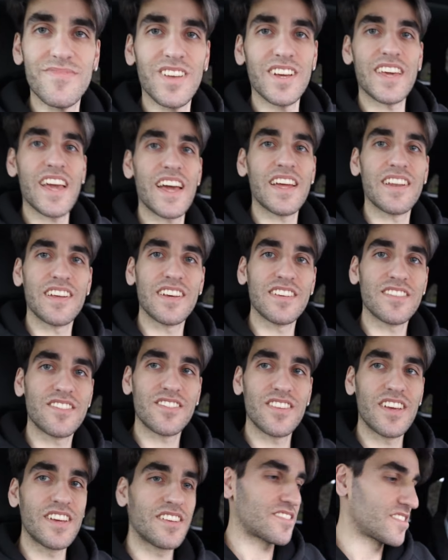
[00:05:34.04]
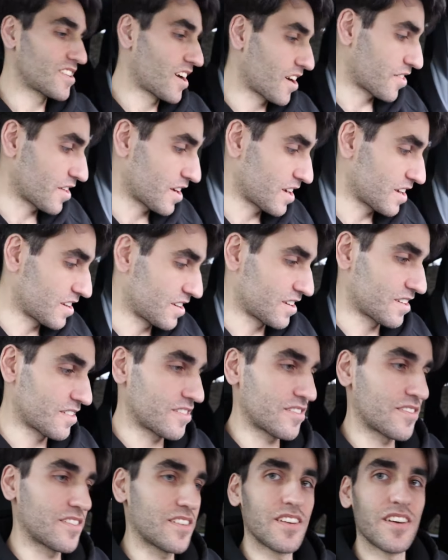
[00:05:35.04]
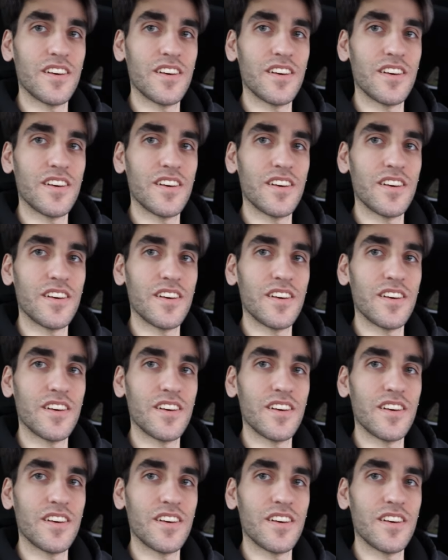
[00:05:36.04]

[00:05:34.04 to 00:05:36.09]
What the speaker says: again, it's nothing